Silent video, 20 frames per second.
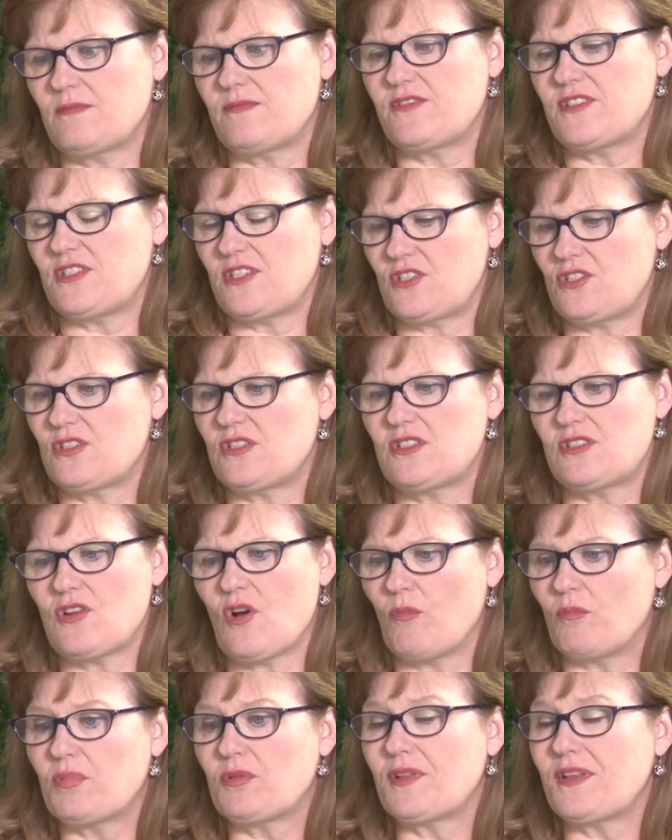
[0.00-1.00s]
physicians
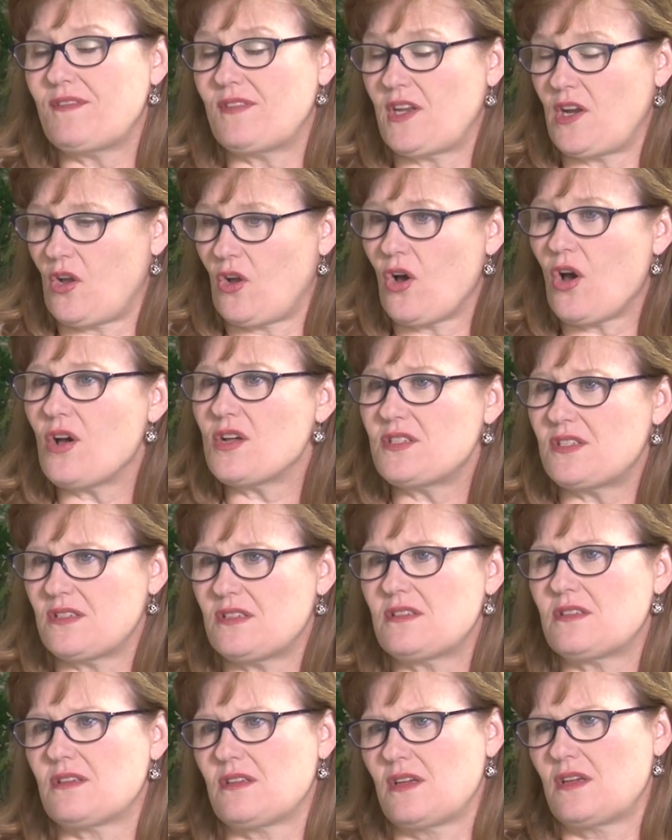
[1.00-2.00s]
don't believe that it
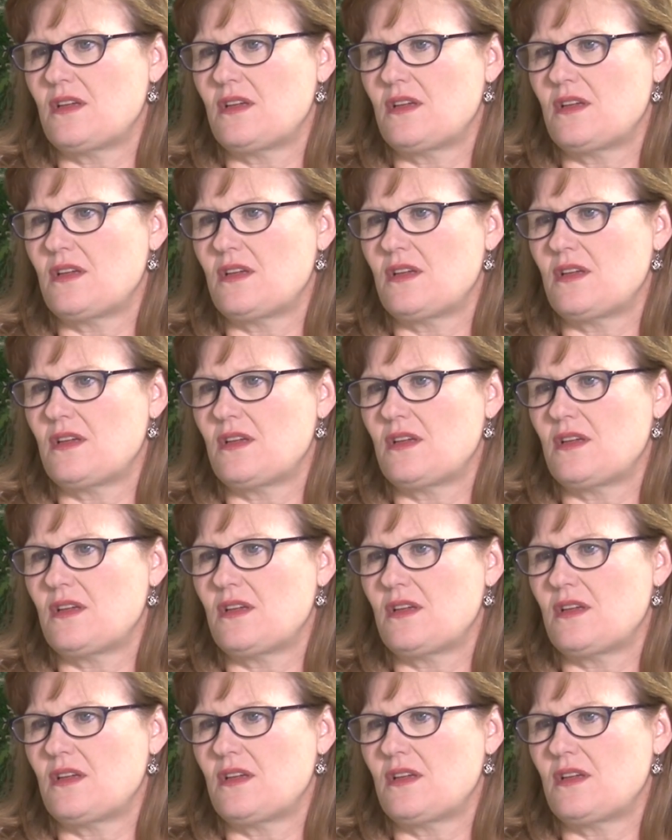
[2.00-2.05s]
causes